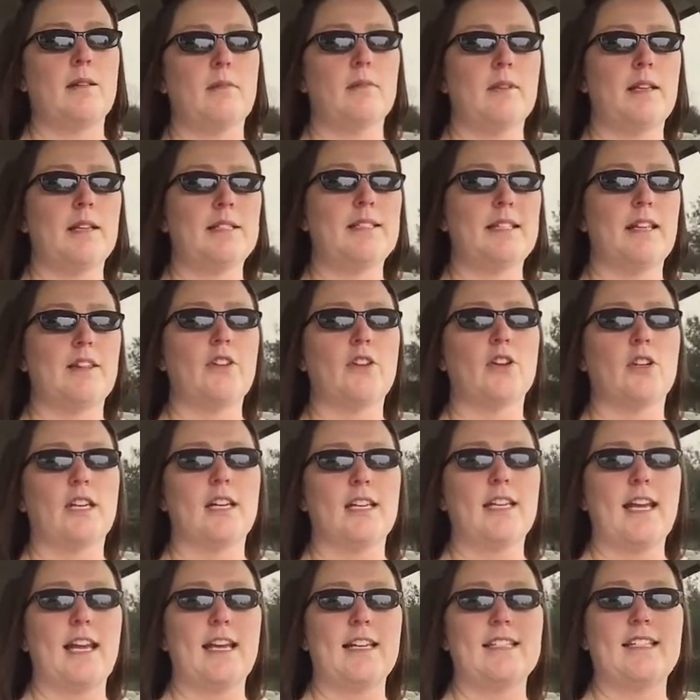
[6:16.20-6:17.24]
They said 30
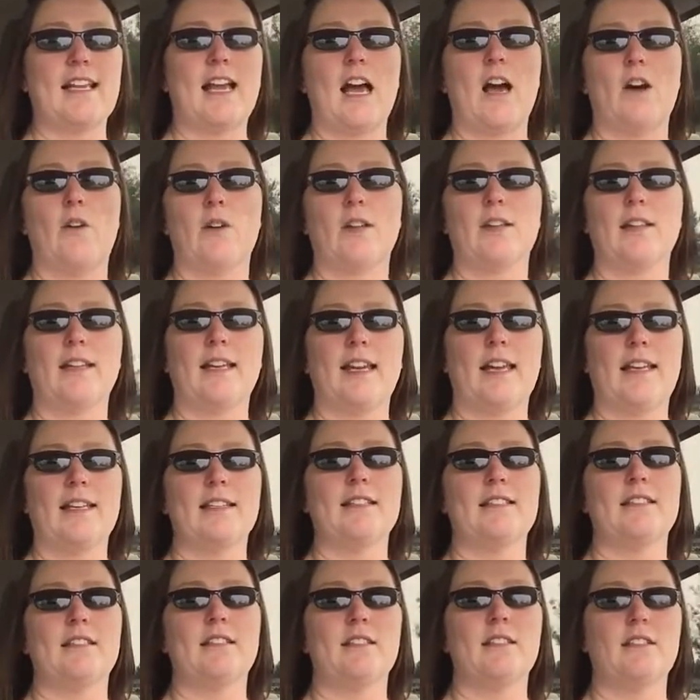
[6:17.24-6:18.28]
days out at
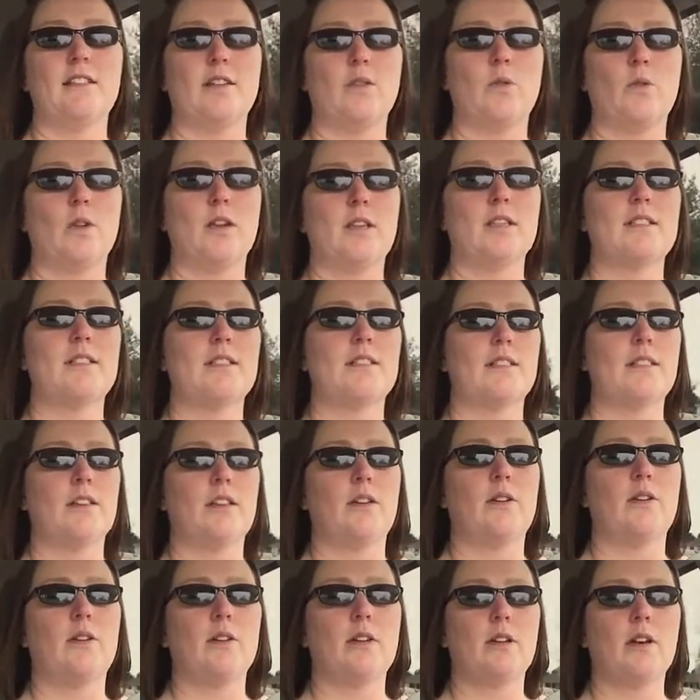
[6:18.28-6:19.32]
least, or
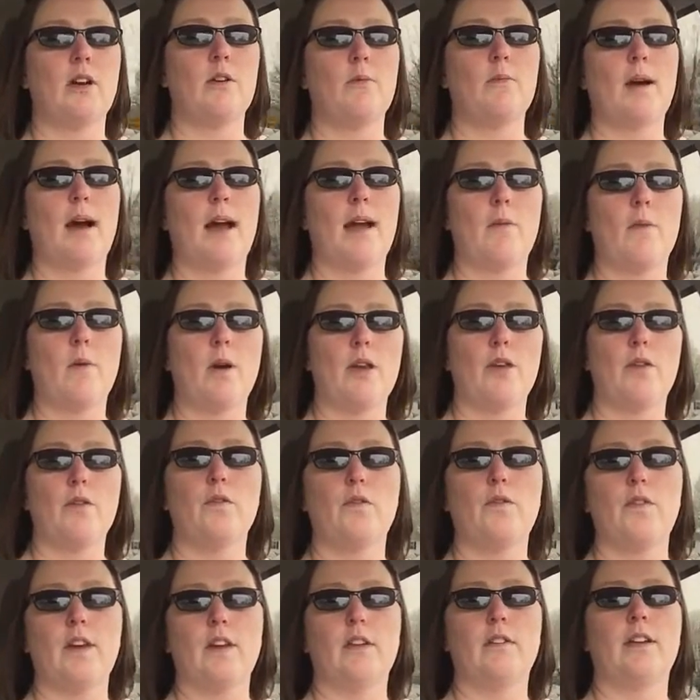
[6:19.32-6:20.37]
you go by what you
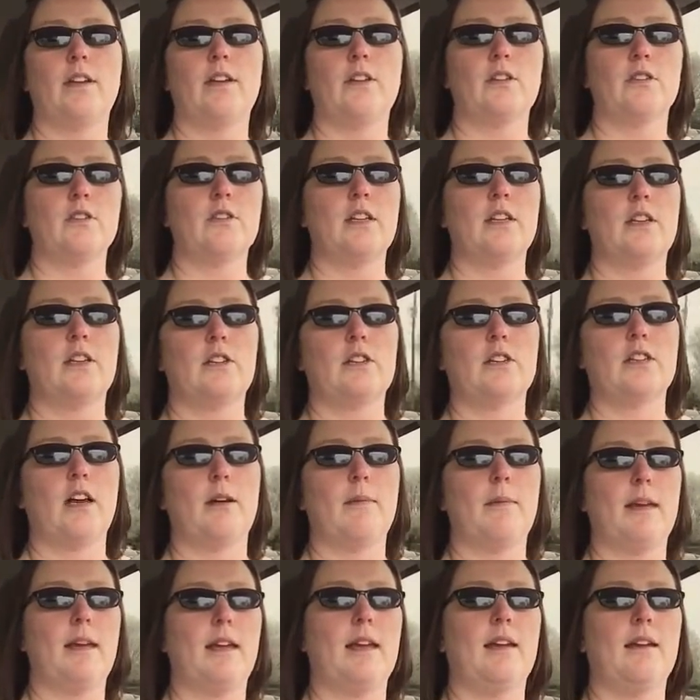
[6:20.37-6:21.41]
feel in your
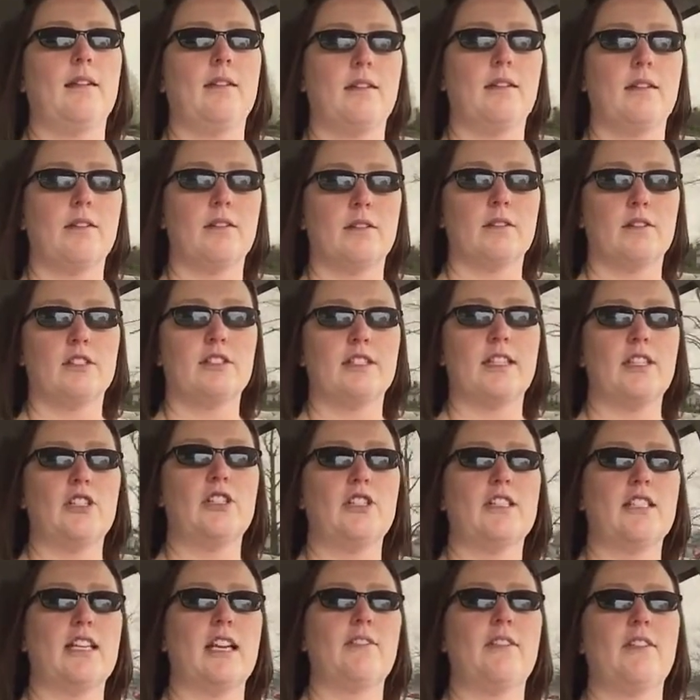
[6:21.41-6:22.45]
tummy, your
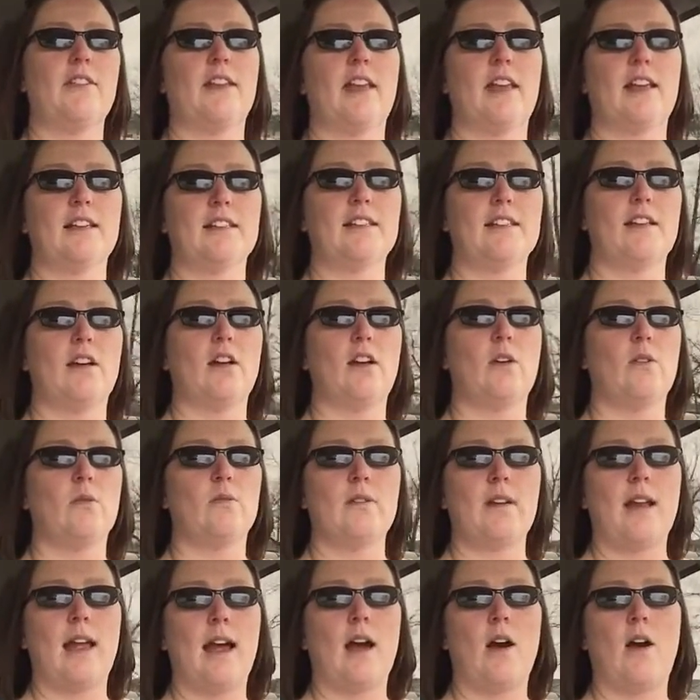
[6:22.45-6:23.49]
stitches and everything. So
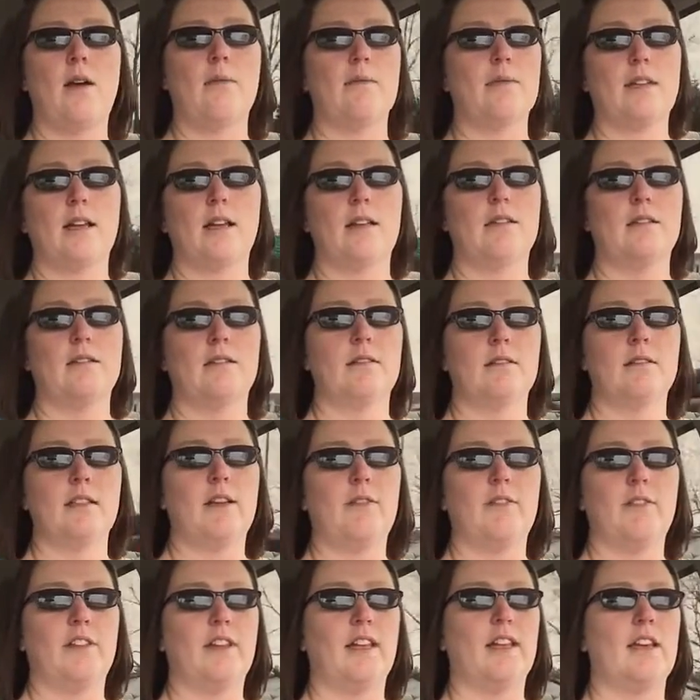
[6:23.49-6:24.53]
now I'm
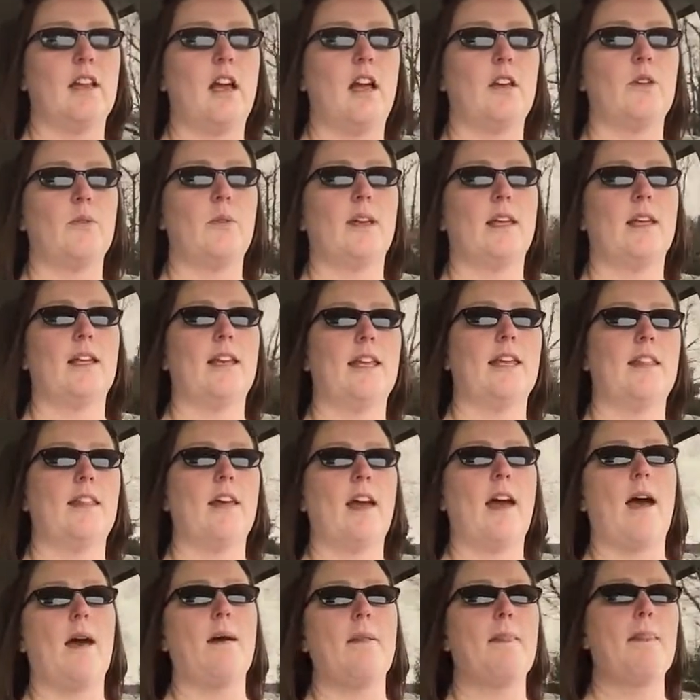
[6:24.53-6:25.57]
definitely not doing any of
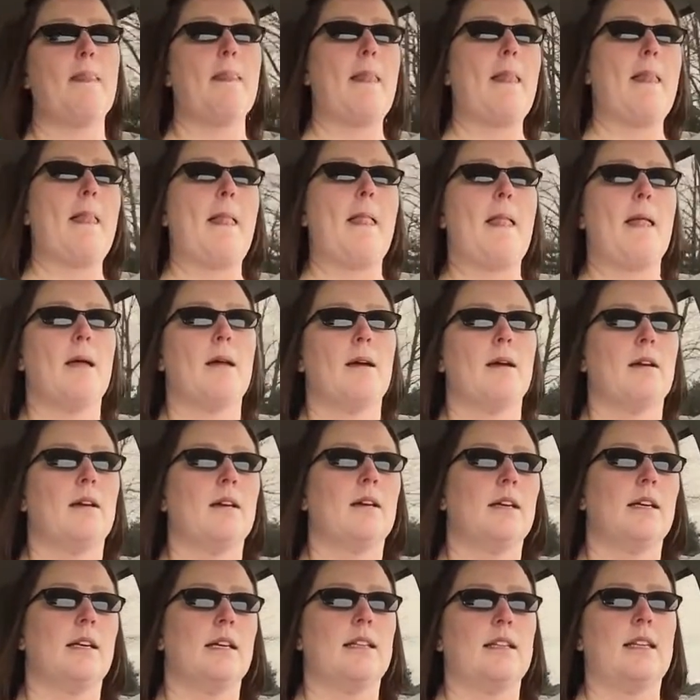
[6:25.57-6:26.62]
that.
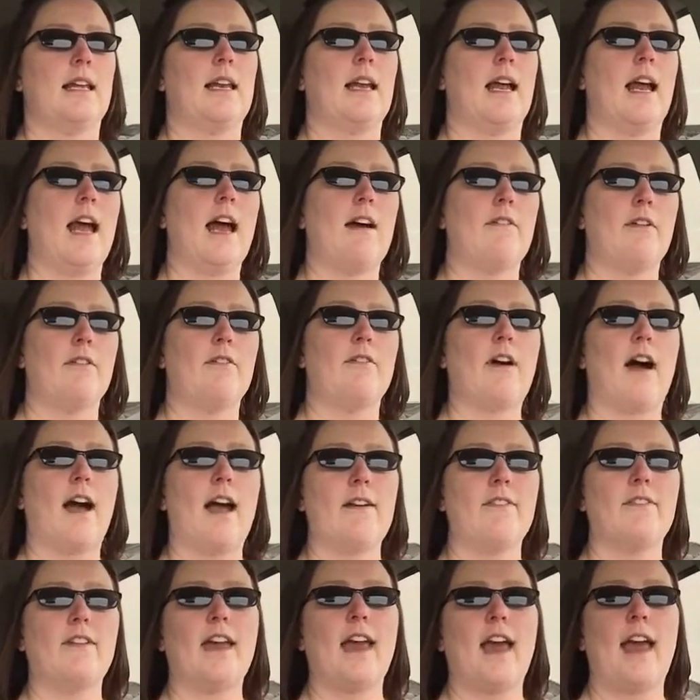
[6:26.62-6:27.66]
And then I have a
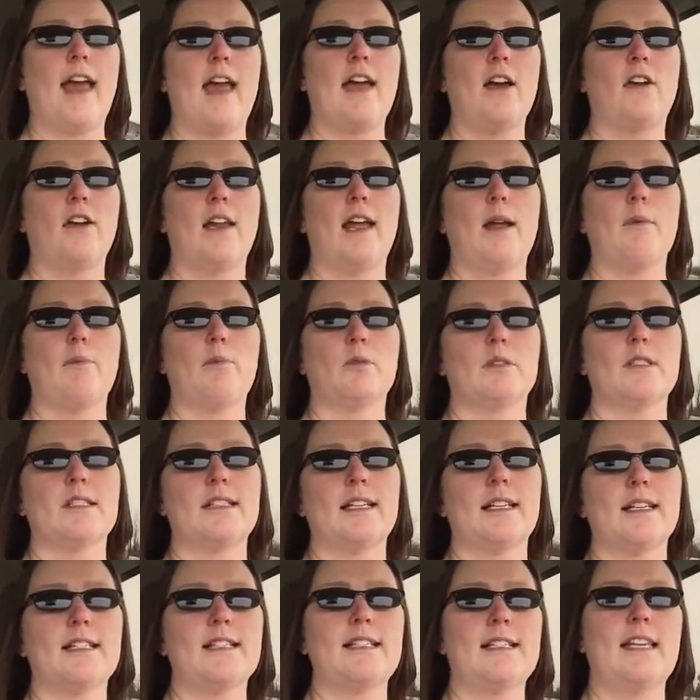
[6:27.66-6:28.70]
5K on April
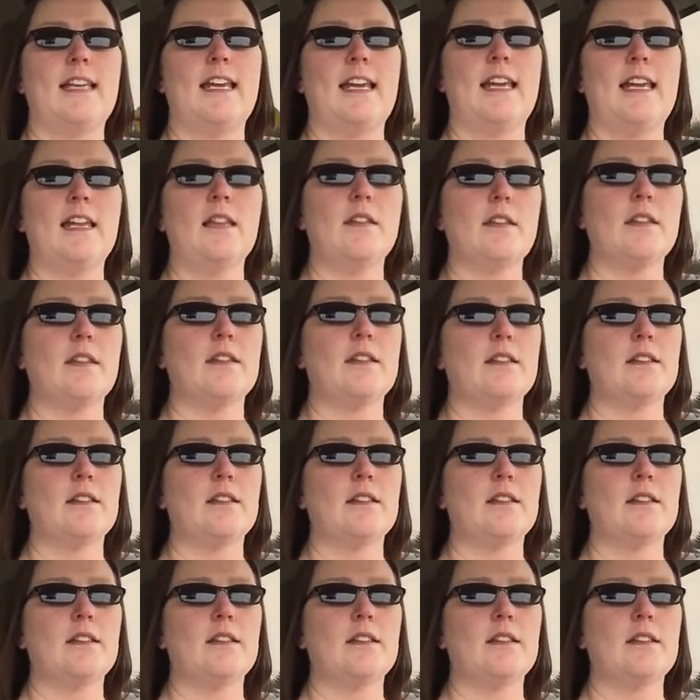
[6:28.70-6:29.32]
16th,